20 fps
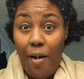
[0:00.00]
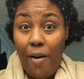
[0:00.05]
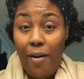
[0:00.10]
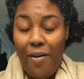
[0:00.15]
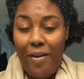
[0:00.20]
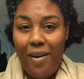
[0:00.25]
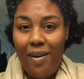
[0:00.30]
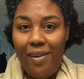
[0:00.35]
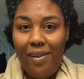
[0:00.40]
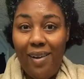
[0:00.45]

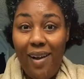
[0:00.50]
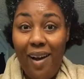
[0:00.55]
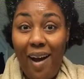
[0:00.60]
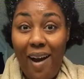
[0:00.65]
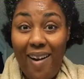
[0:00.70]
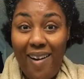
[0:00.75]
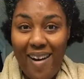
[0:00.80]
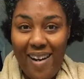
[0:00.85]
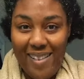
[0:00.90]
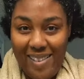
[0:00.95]
Oh,
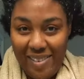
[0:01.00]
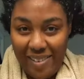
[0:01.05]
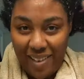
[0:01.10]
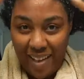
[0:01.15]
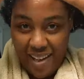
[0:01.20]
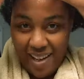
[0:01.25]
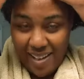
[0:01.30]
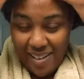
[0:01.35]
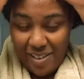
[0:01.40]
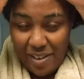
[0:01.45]
all right, you
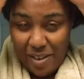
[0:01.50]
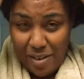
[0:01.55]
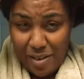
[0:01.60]
guys.